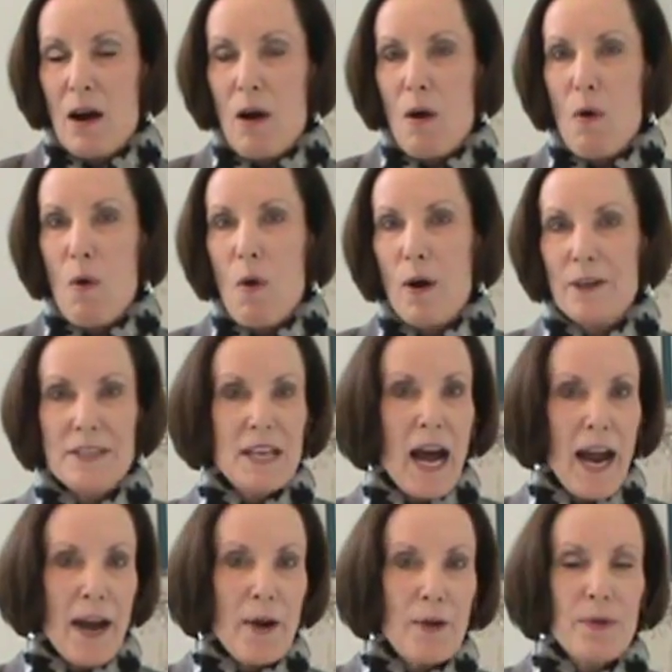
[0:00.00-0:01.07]
or
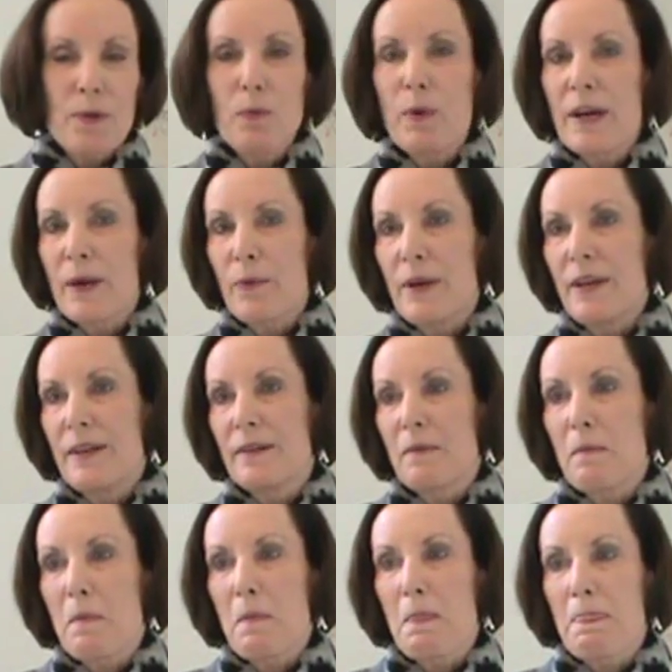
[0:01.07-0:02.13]
tired or weary?
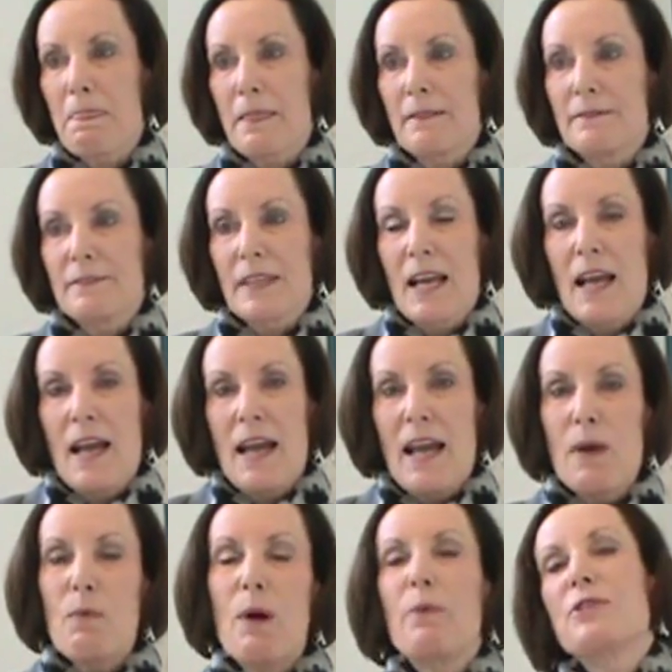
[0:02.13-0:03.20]

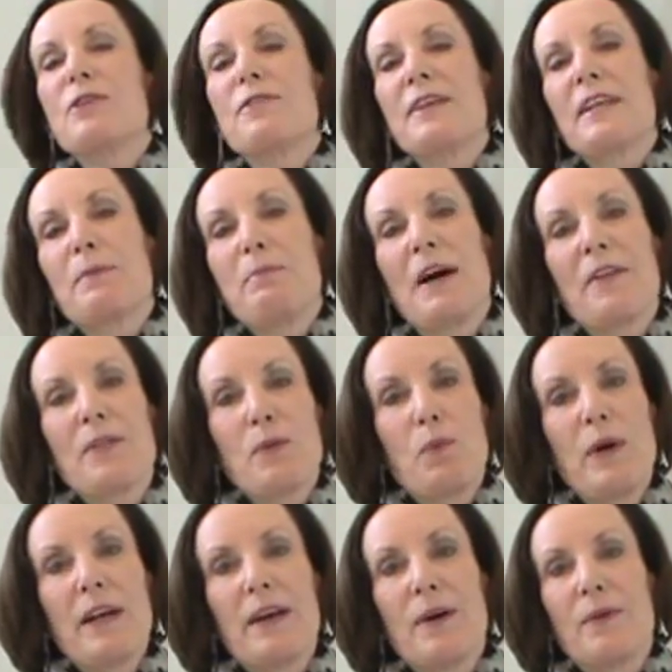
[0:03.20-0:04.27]
And what would you think about the
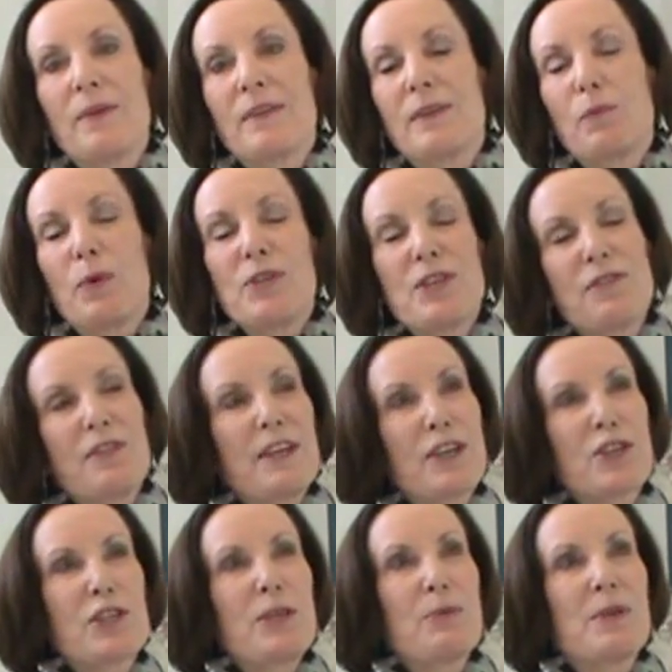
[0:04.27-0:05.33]
widow? would you think
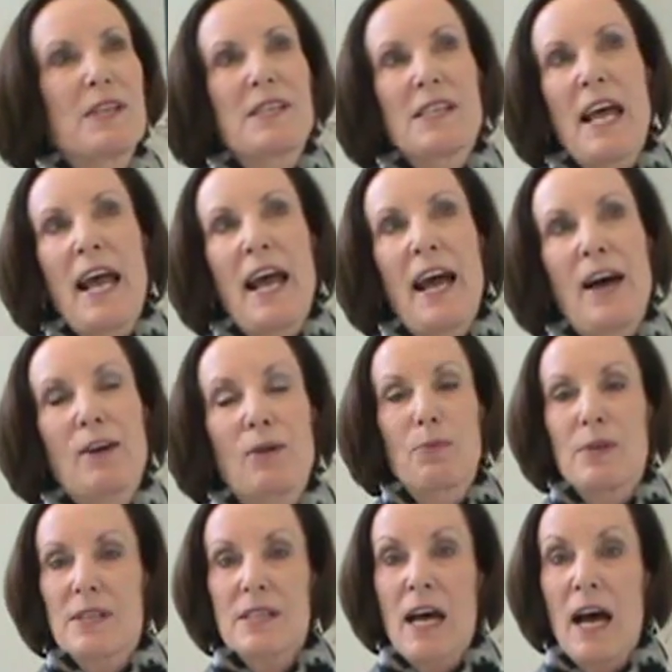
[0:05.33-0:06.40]
she was sad
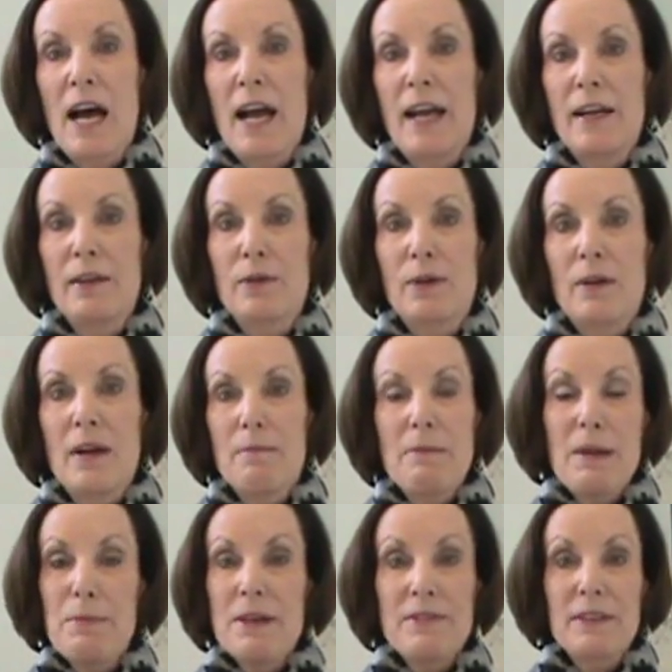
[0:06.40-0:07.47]
resigned or
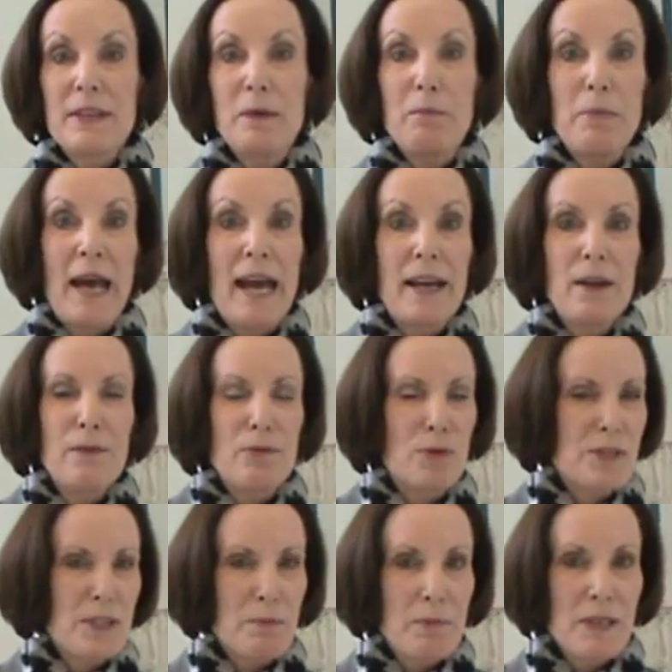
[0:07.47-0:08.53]
maybe even combative or
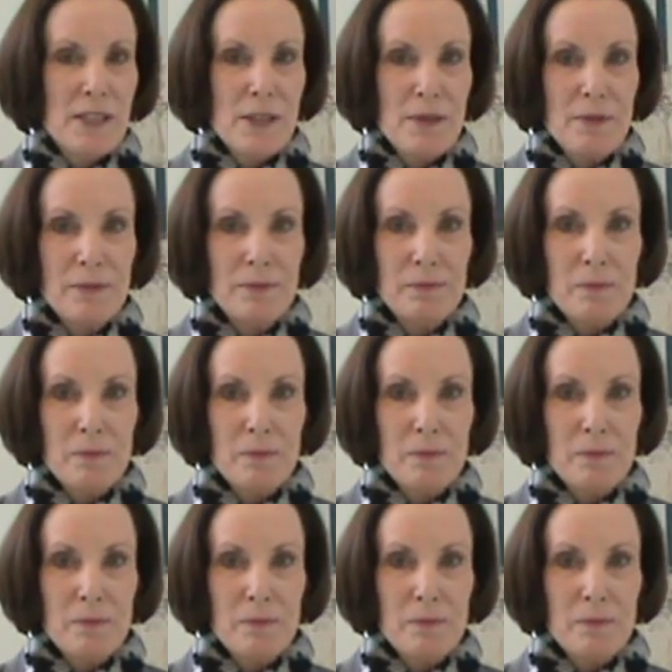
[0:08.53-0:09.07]
submissive?